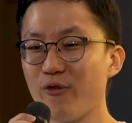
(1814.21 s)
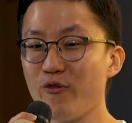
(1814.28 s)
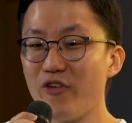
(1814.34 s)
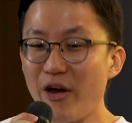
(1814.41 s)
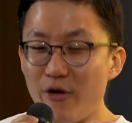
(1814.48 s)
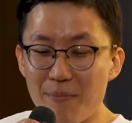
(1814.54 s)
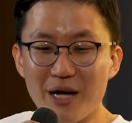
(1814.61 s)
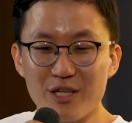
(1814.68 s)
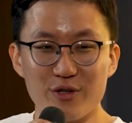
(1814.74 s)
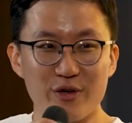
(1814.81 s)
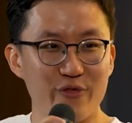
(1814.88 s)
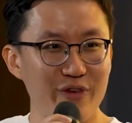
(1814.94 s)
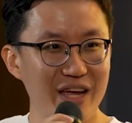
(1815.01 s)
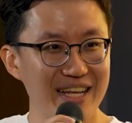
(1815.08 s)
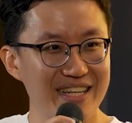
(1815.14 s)
very much
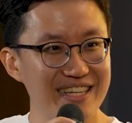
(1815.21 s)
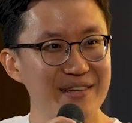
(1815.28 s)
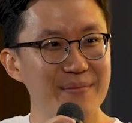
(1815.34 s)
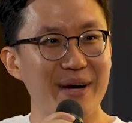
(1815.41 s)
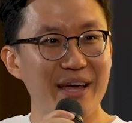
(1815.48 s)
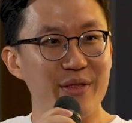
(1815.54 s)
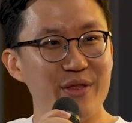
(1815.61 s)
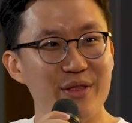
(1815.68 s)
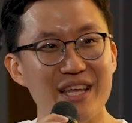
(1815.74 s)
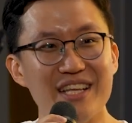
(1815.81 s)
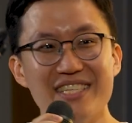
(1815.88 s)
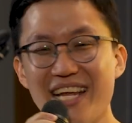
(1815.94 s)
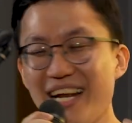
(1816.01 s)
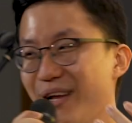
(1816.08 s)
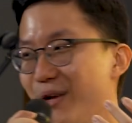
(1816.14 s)
affected by
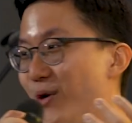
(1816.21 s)
things that are